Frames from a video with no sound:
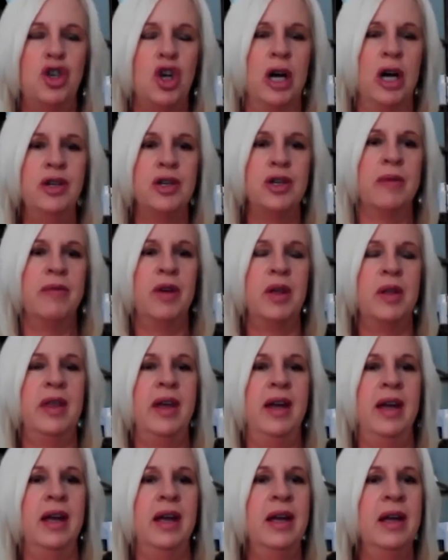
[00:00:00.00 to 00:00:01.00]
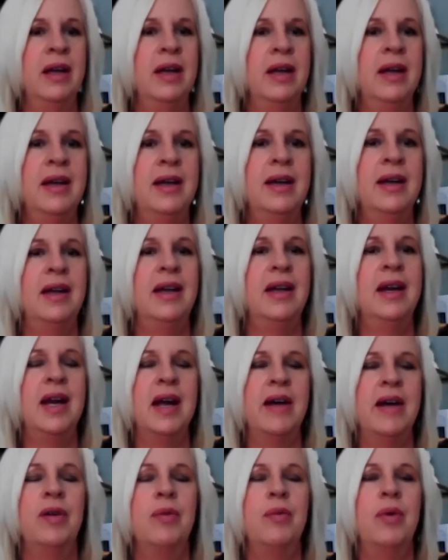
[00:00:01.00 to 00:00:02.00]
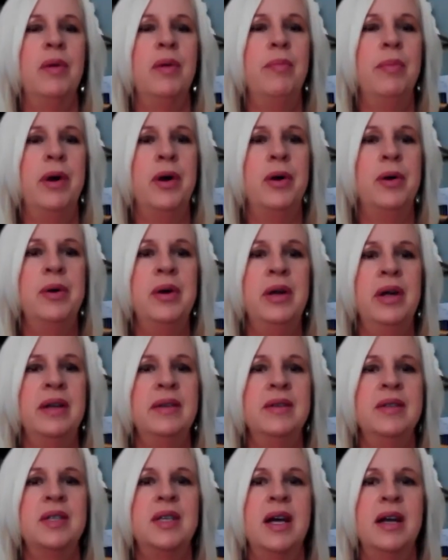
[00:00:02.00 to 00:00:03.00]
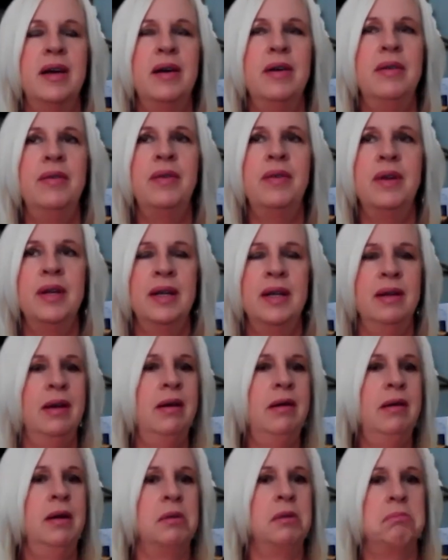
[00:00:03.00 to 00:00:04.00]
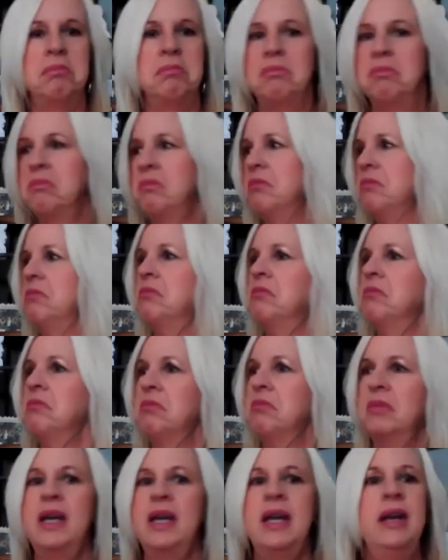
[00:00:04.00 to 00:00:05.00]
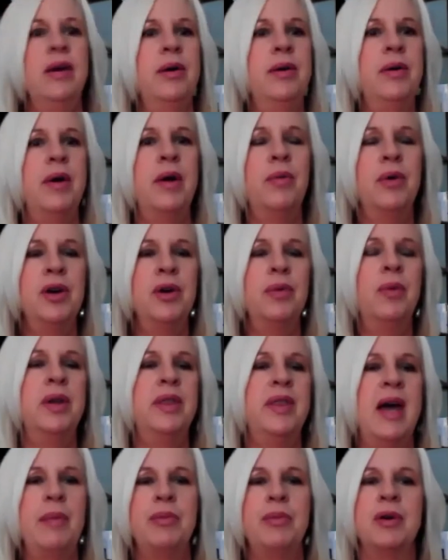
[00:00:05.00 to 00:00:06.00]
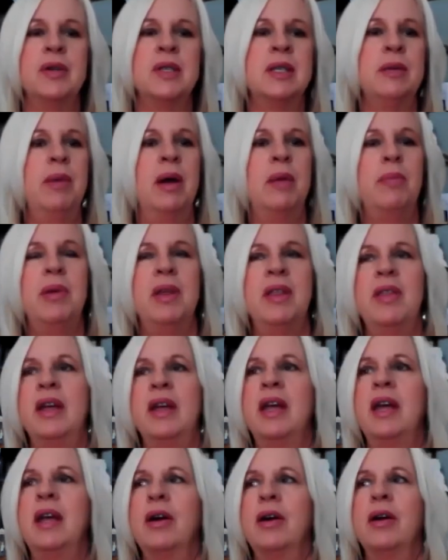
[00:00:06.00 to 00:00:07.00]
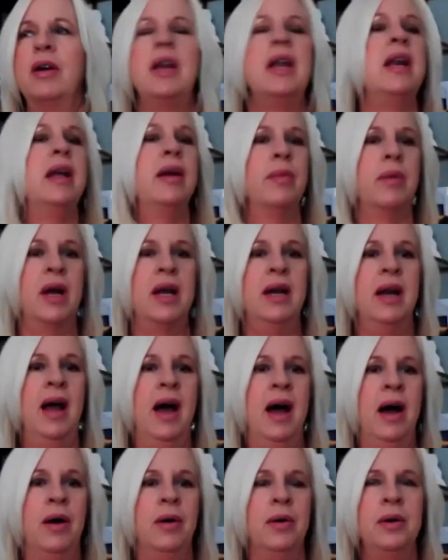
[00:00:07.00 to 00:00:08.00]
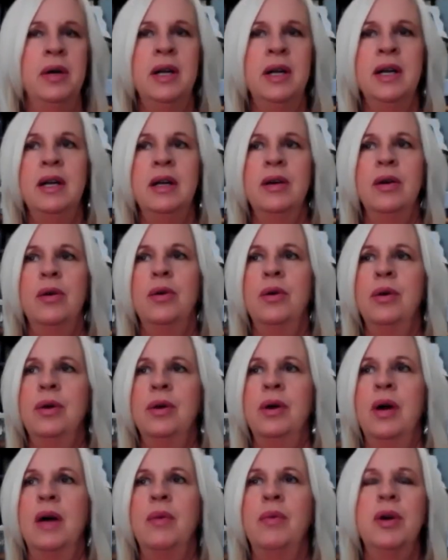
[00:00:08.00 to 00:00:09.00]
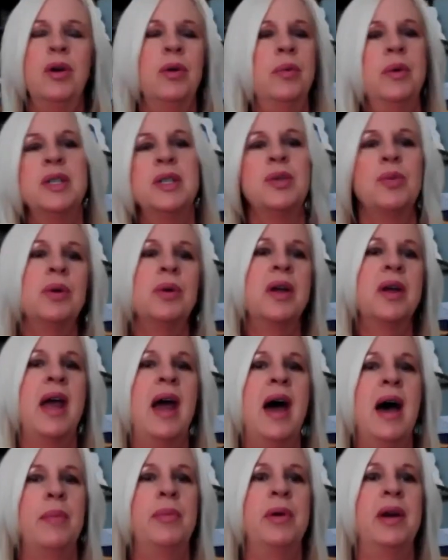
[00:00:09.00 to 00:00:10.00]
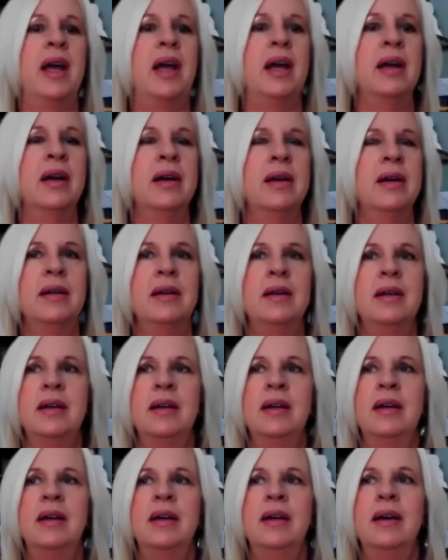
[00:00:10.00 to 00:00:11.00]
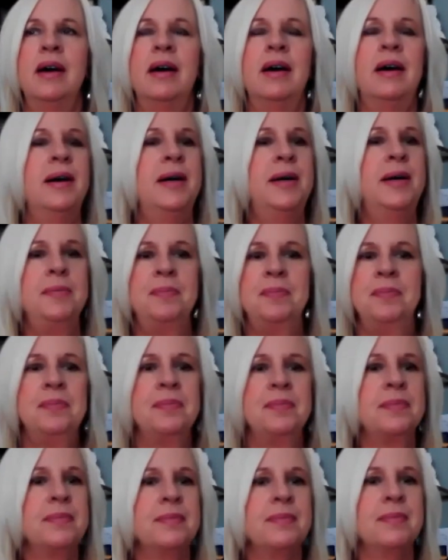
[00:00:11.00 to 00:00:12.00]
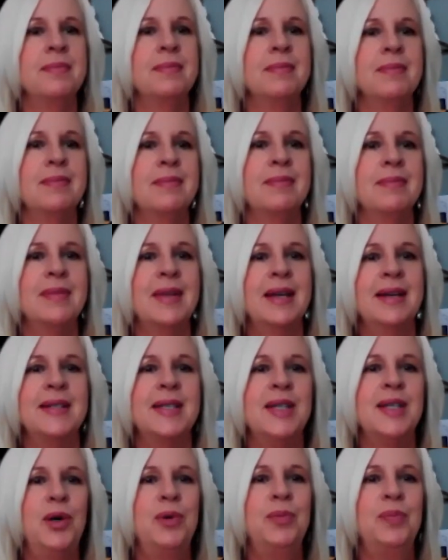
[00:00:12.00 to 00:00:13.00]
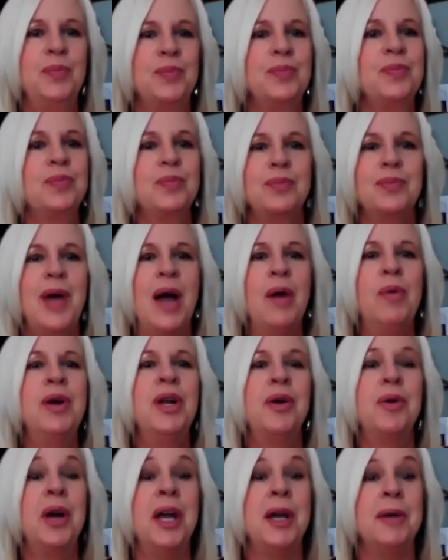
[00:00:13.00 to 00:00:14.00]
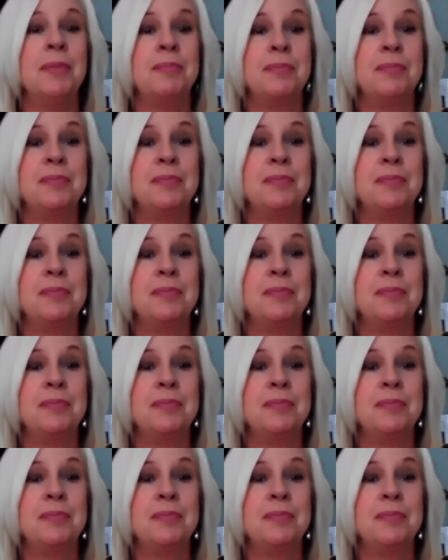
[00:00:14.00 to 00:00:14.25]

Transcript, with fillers: judge everything in everyone mode instead of huh you know i wonder what that person might be thinking or needing right now or i wonder what's really happening um so i would agree